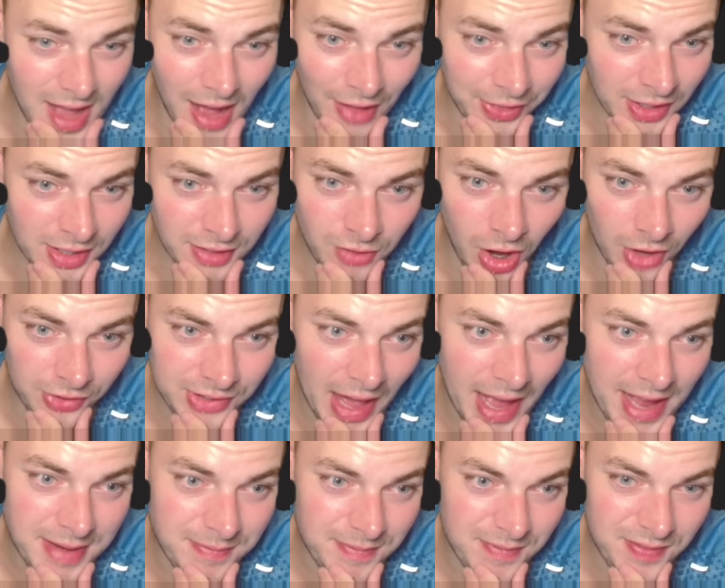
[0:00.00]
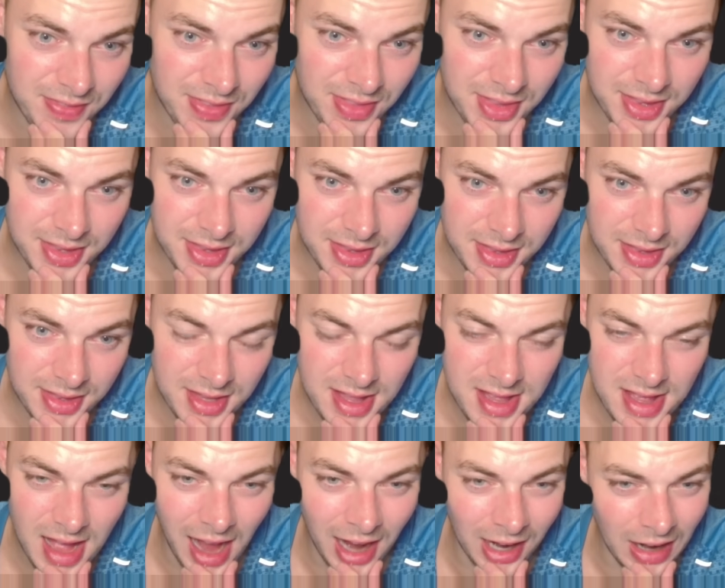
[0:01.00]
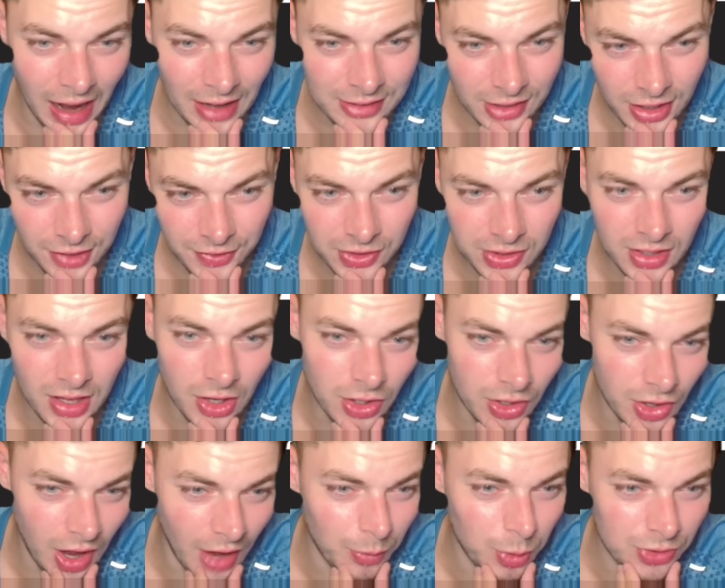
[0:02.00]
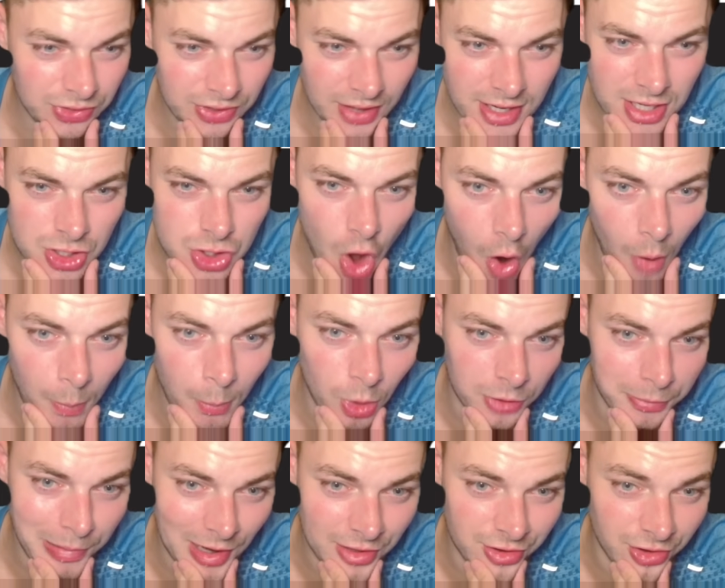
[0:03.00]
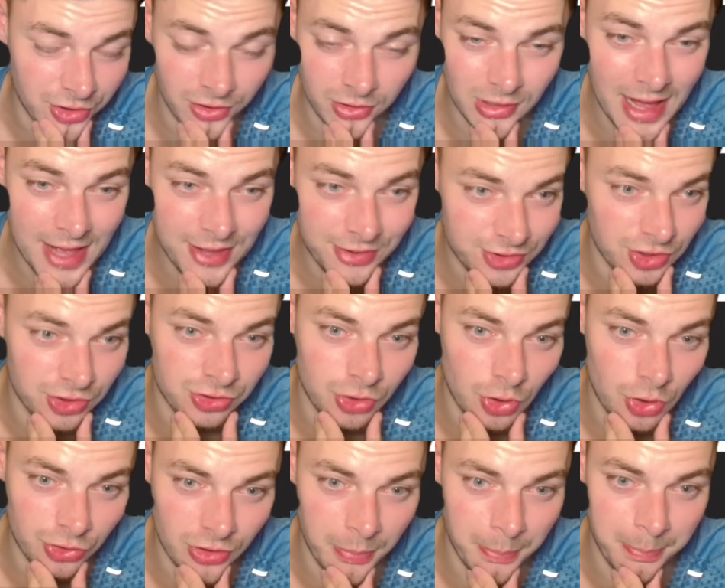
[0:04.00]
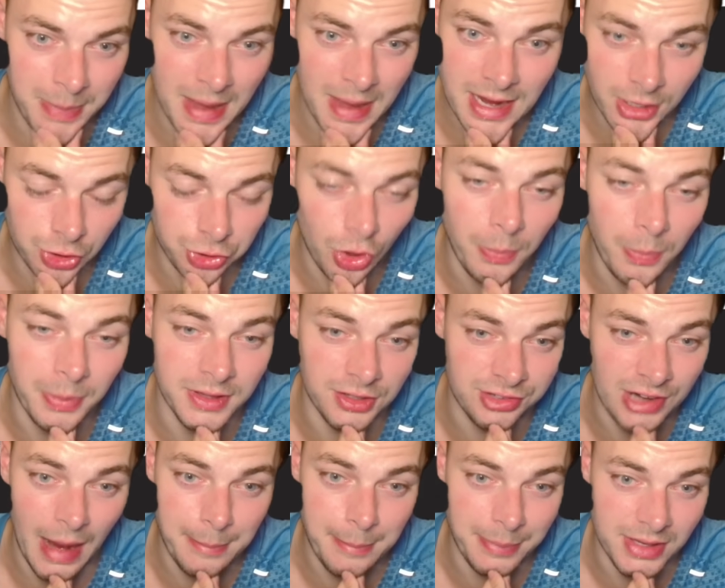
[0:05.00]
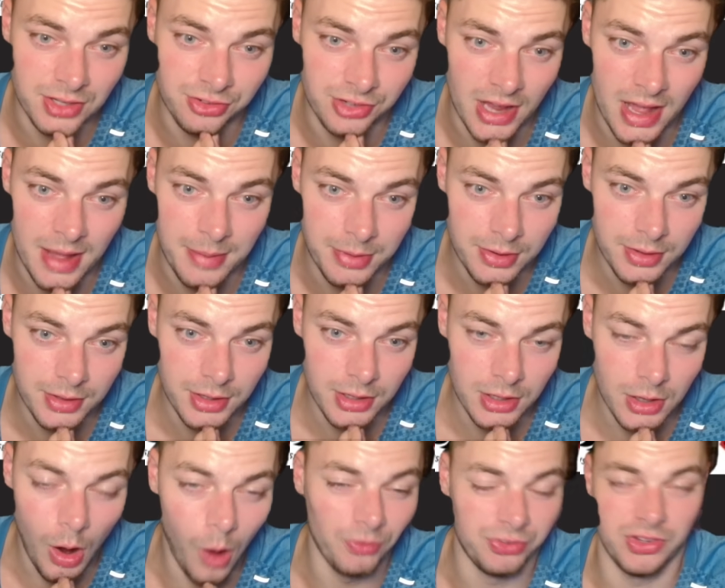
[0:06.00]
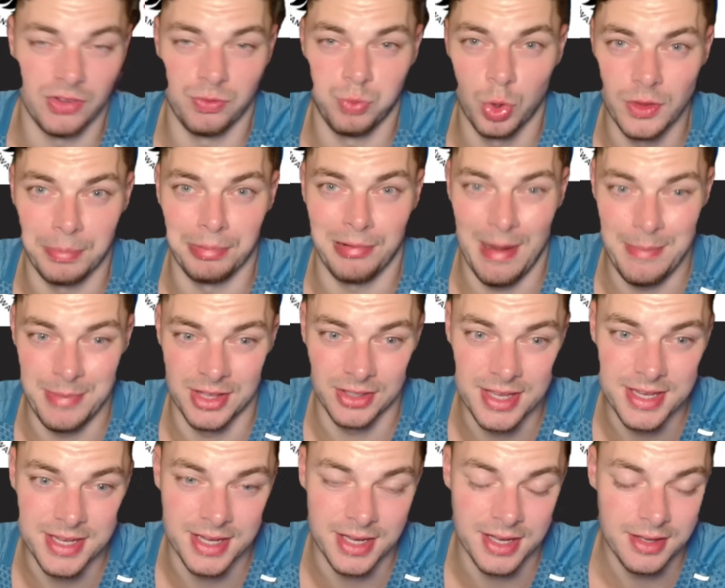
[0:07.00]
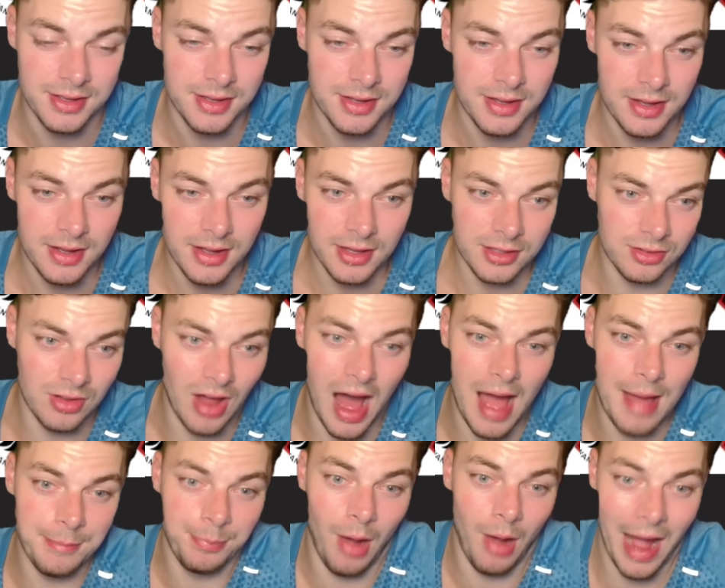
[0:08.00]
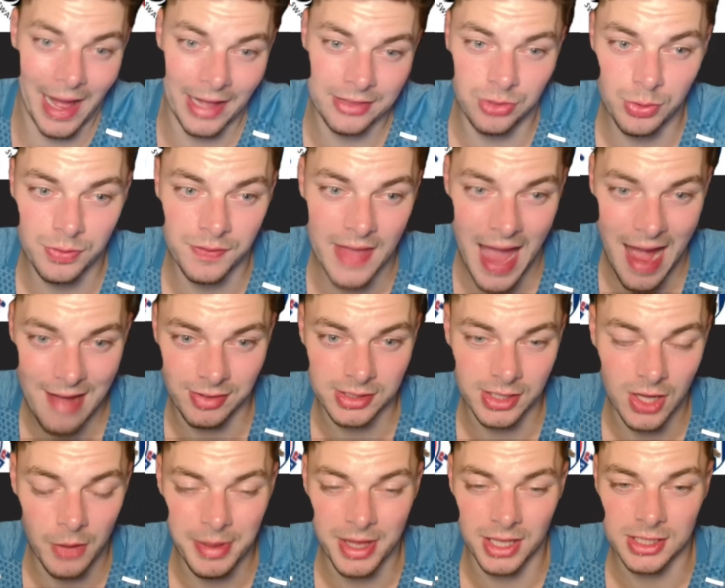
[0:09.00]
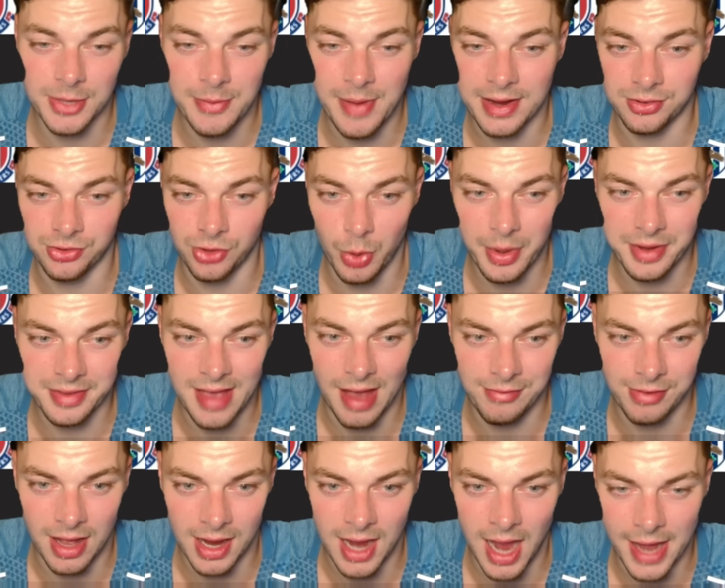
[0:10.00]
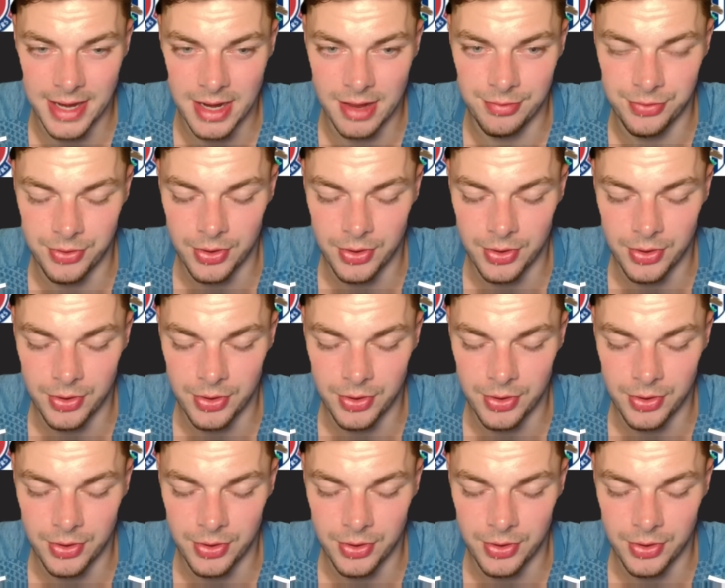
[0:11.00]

think you've got to say, I don't know if it's, I wouldn't say not much pressure because Leicester's such a big club in the Championship. Obviously, they've won the Premier League. But I do think they have a little bit of leeway because they always have that kind of,